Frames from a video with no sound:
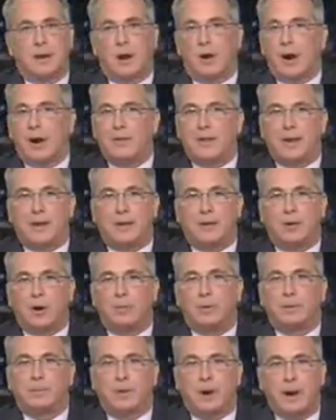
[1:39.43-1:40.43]
No, I think an
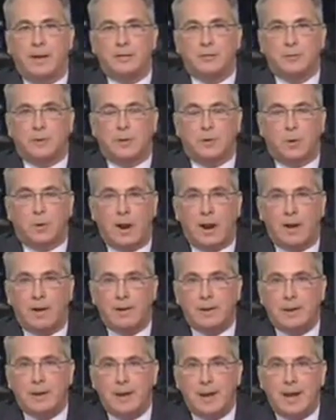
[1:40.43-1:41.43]
open mind is
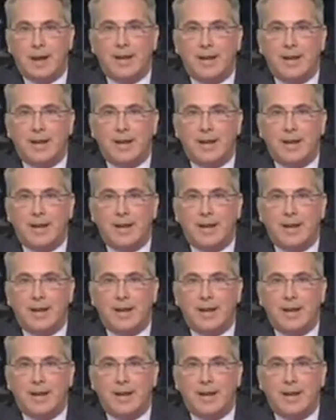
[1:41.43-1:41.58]
required.